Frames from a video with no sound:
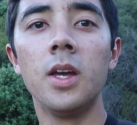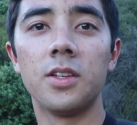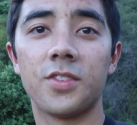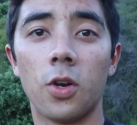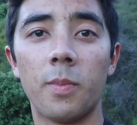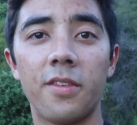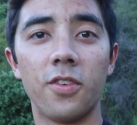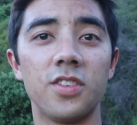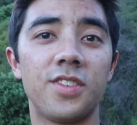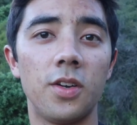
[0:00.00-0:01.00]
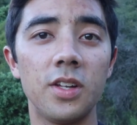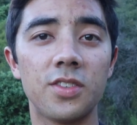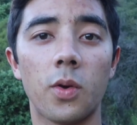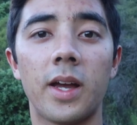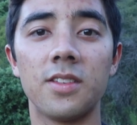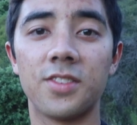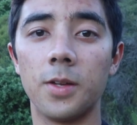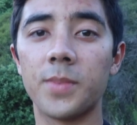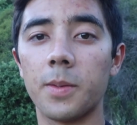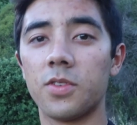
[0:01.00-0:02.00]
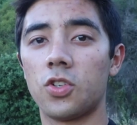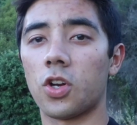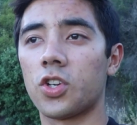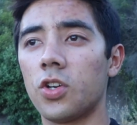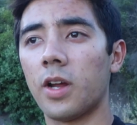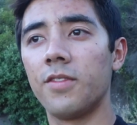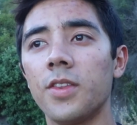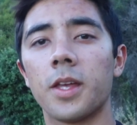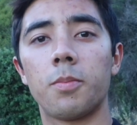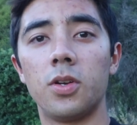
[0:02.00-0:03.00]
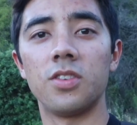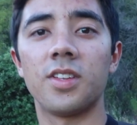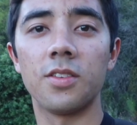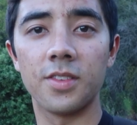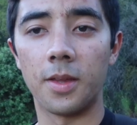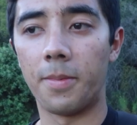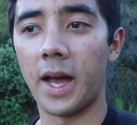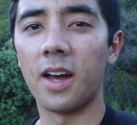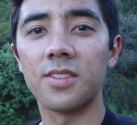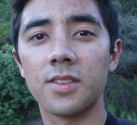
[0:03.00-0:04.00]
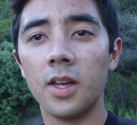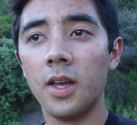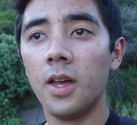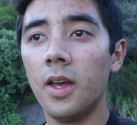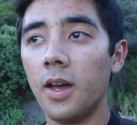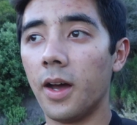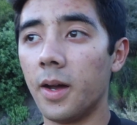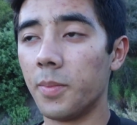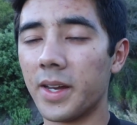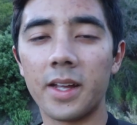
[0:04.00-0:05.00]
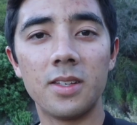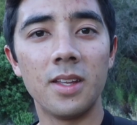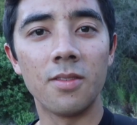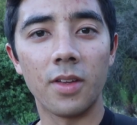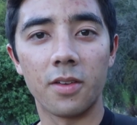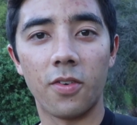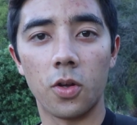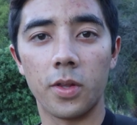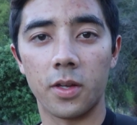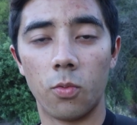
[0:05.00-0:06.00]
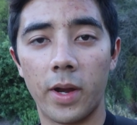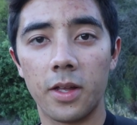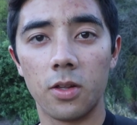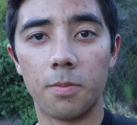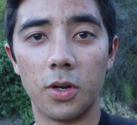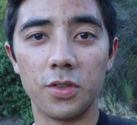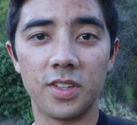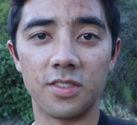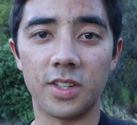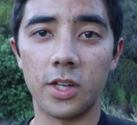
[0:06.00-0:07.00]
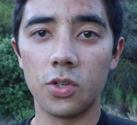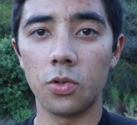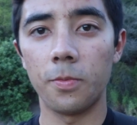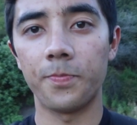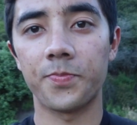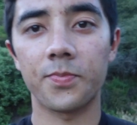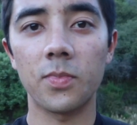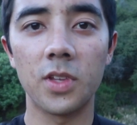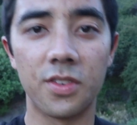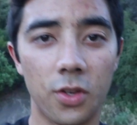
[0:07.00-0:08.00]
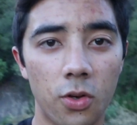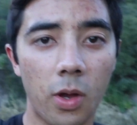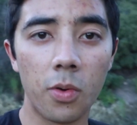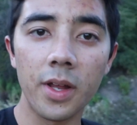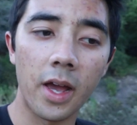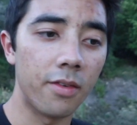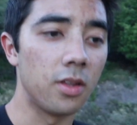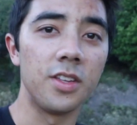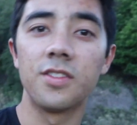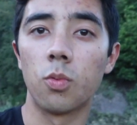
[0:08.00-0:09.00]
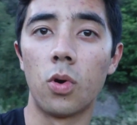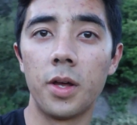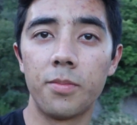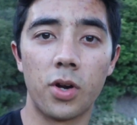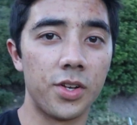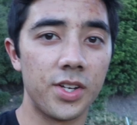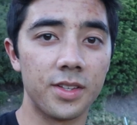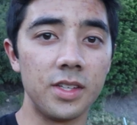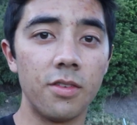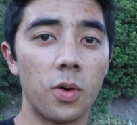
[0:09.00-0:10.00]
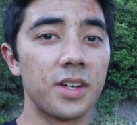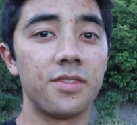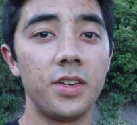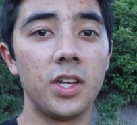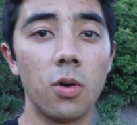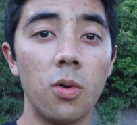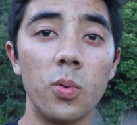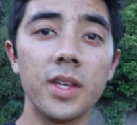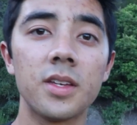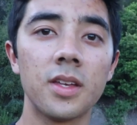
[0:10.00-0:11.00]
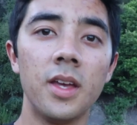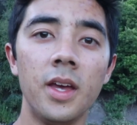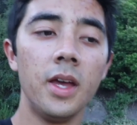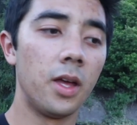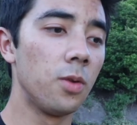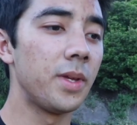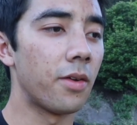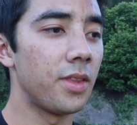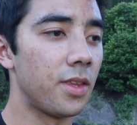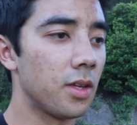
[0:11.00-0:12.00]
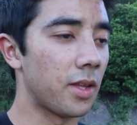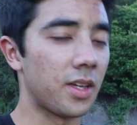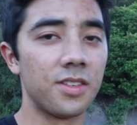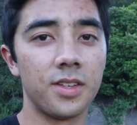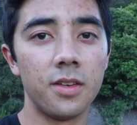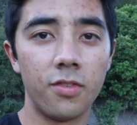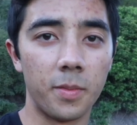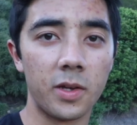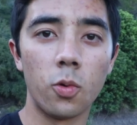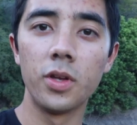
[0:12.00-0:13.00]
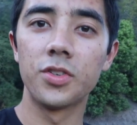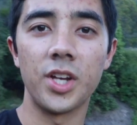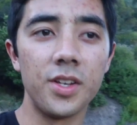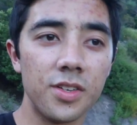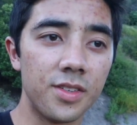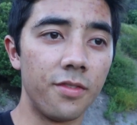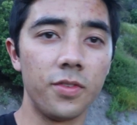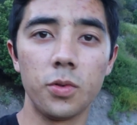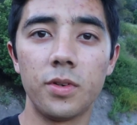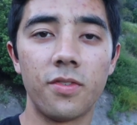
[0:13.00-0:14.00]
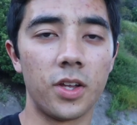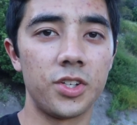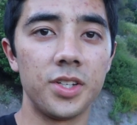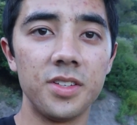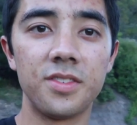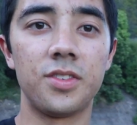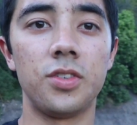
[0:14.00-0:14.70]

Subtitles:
start my first series, so I had some type of structure. I've done like pure sounds in the past, but I didn't like follow like a regular posting schedule. So I want to have at least one Project Evo X video a week. It'll be everything, like I said, from like oil changes to fluid flushes